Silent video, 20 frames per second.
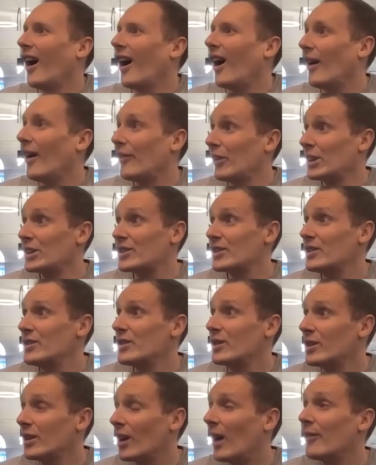I think just
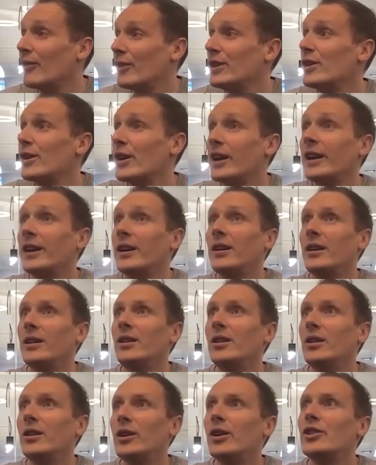you can. I think you can.
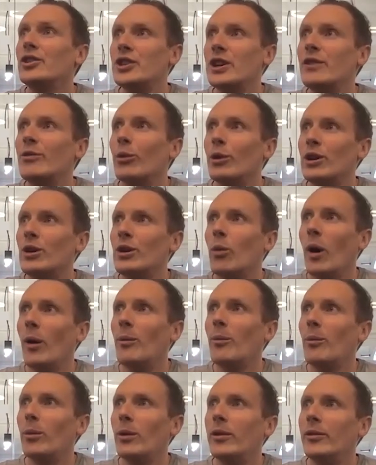You can achieve what you want